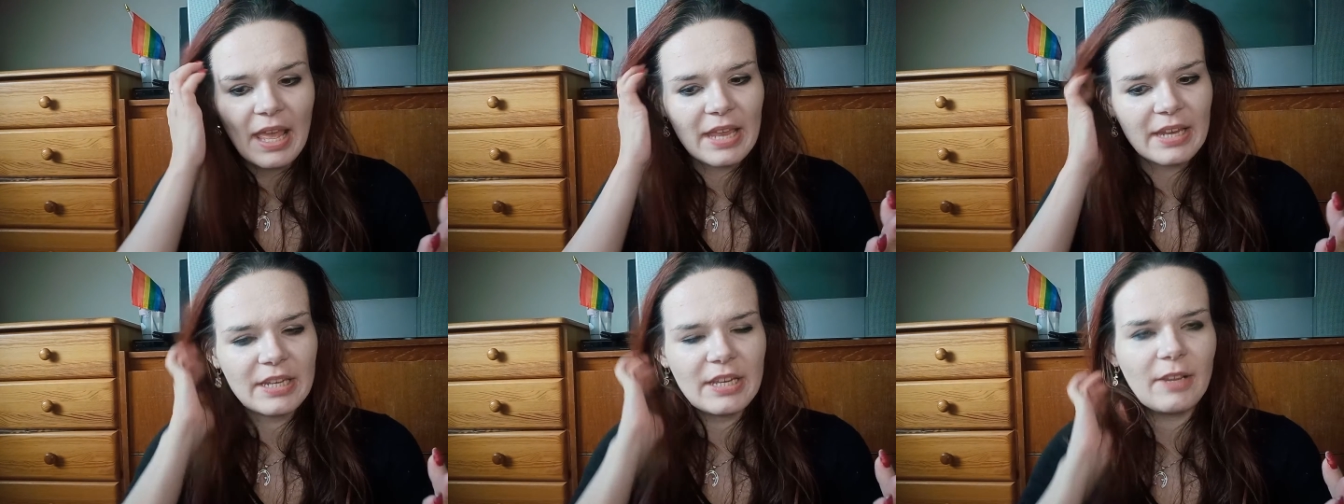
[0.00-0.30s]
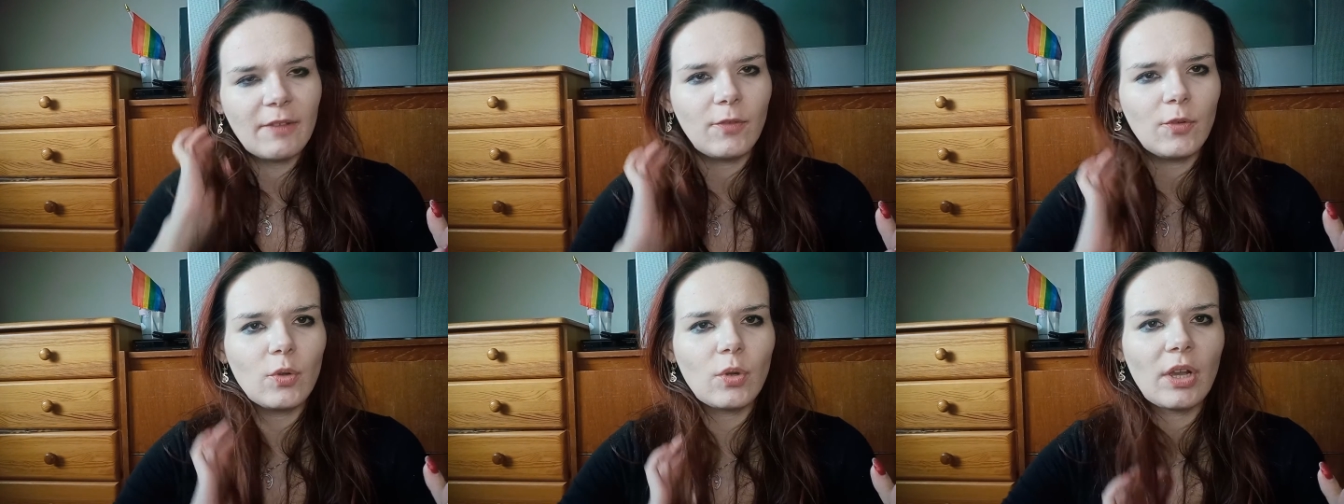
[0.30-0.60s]
And
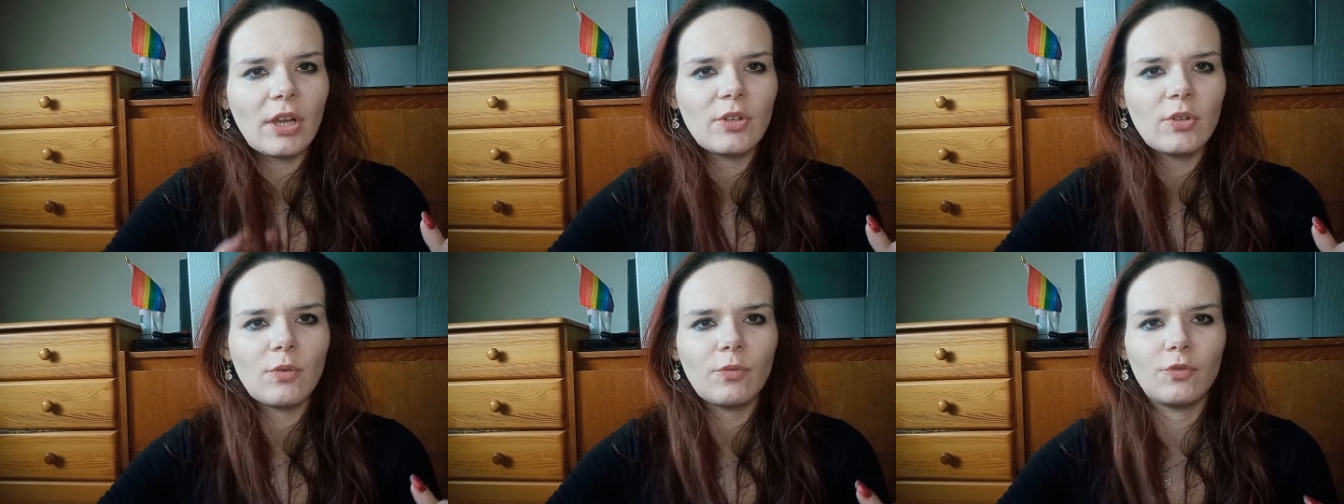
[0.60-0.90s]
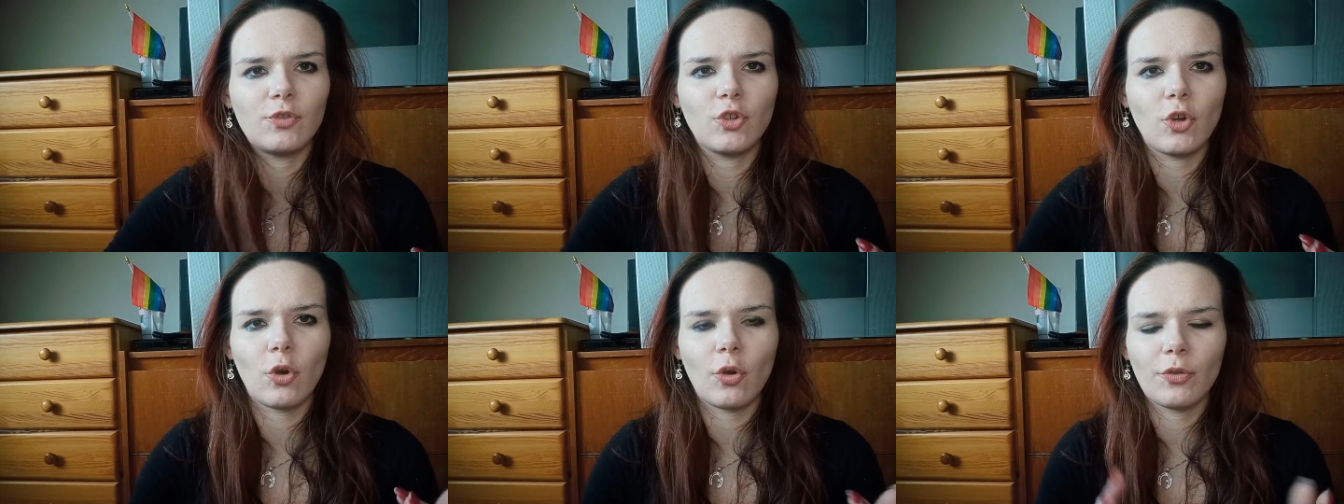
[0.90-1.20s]
if you kind
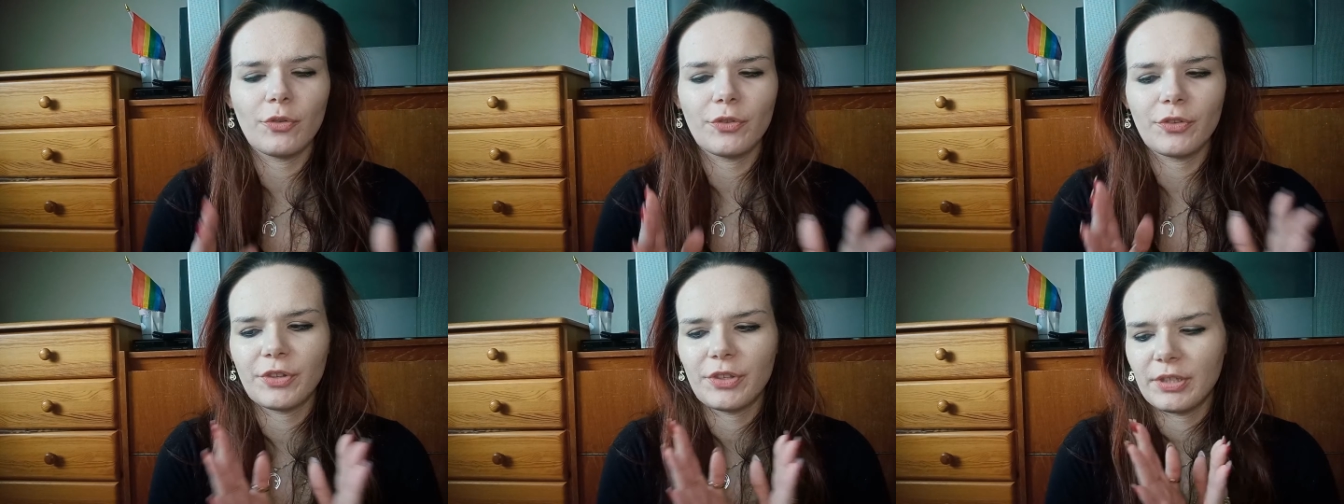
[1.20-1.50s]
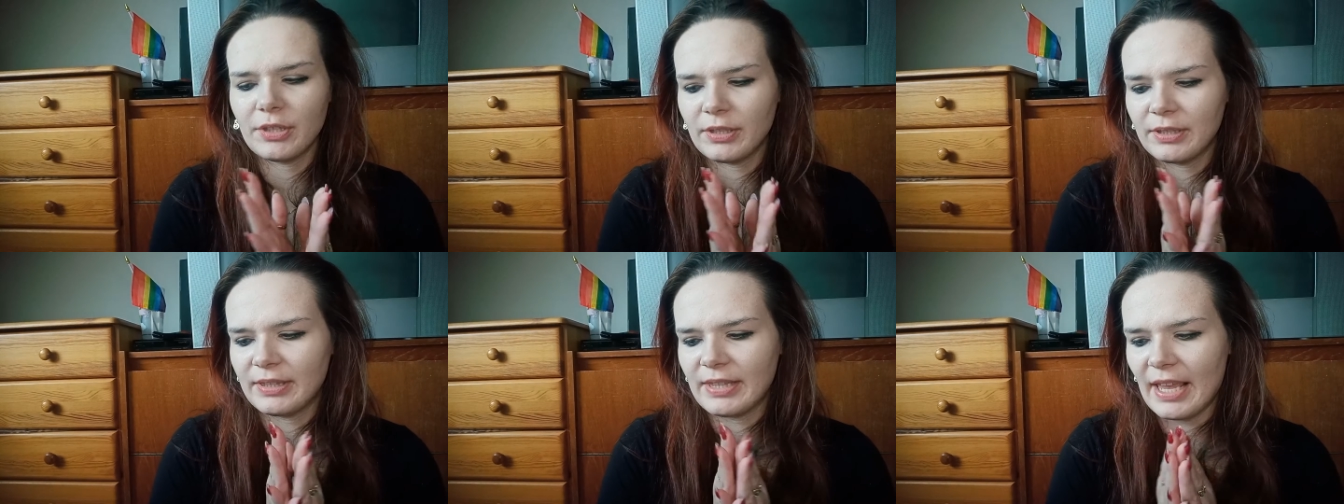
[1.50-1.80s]
of don't
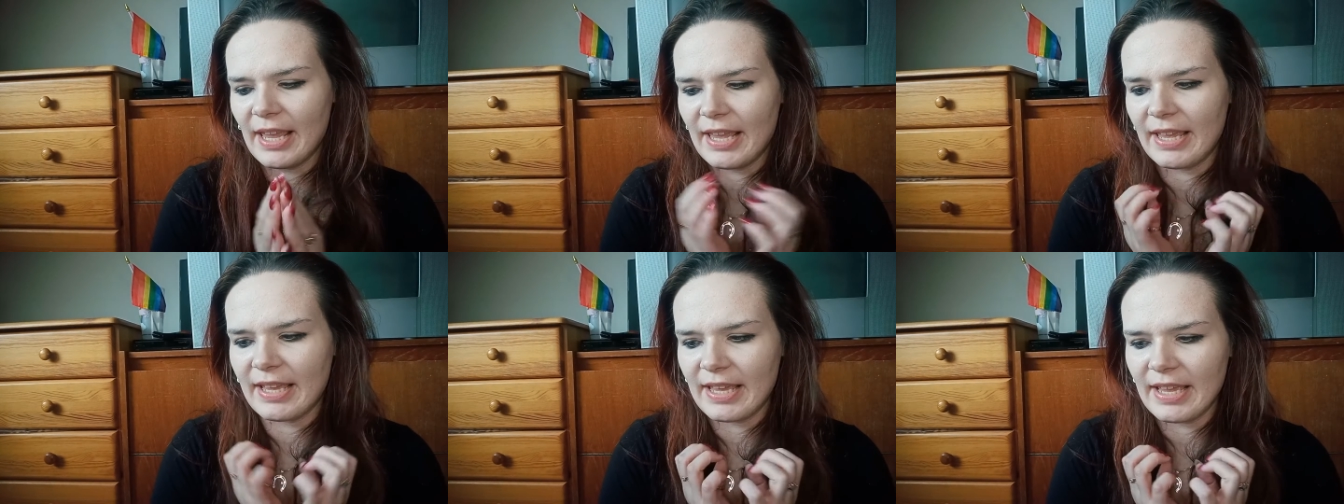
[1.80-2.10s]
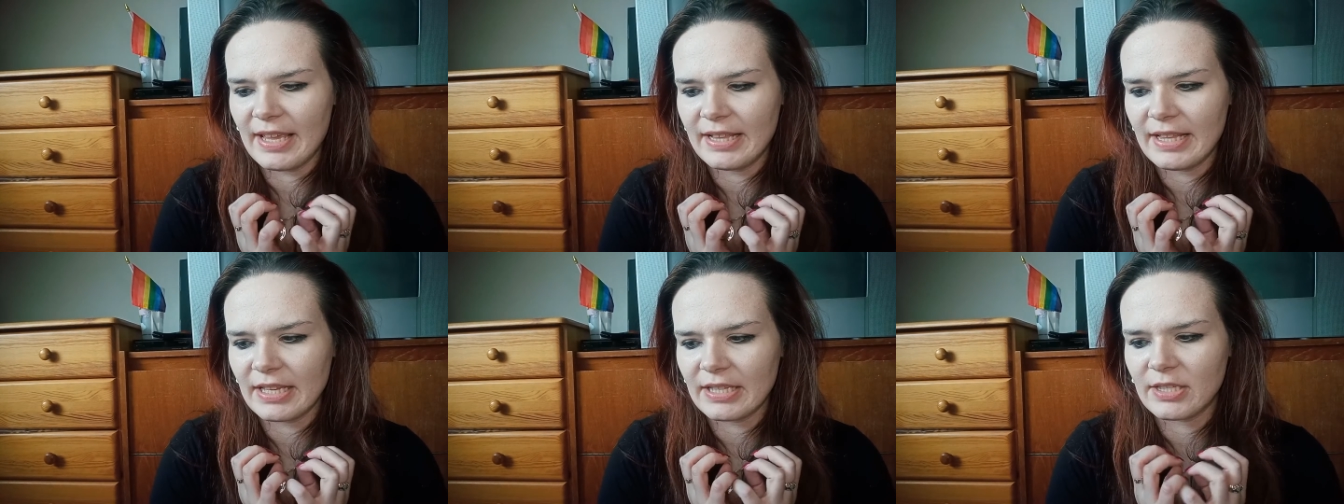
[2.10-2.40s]
take it